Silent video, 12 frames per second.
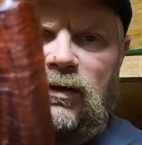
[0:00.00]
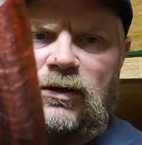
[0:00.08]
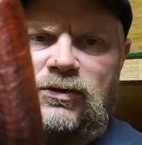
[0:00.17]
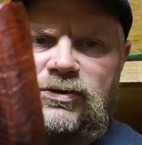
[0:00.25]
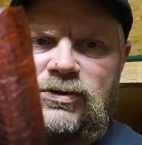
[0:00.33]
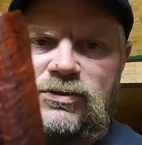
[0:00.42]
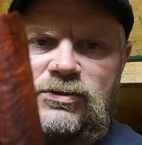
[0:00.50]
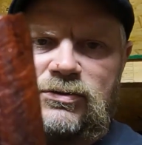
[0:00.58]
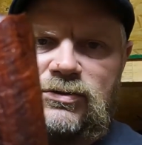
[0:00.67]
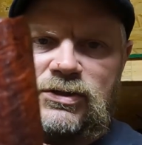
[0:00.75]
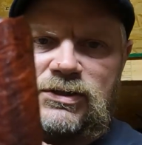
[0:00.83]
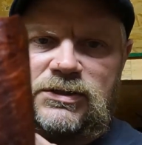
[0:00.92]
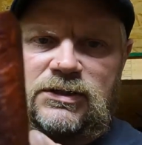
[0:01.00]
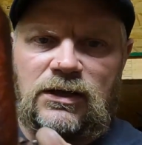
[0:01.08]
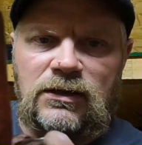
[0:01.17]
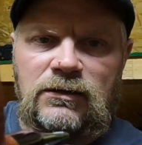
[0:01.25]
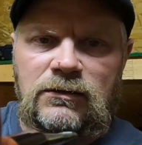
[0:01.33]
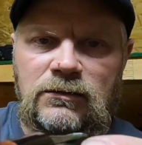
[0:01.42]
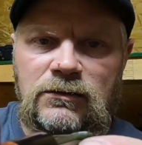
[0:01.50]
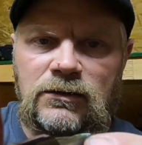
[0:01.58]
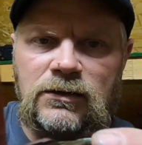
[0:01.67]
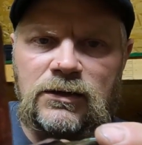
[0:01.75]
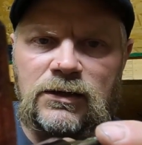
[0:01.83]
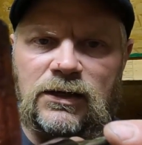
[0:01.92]
It's just
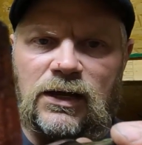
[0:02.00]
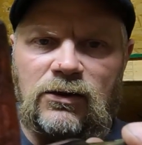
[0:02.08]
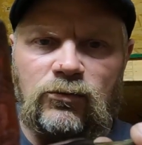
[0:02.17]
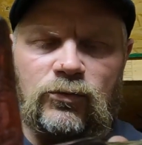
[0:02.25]
got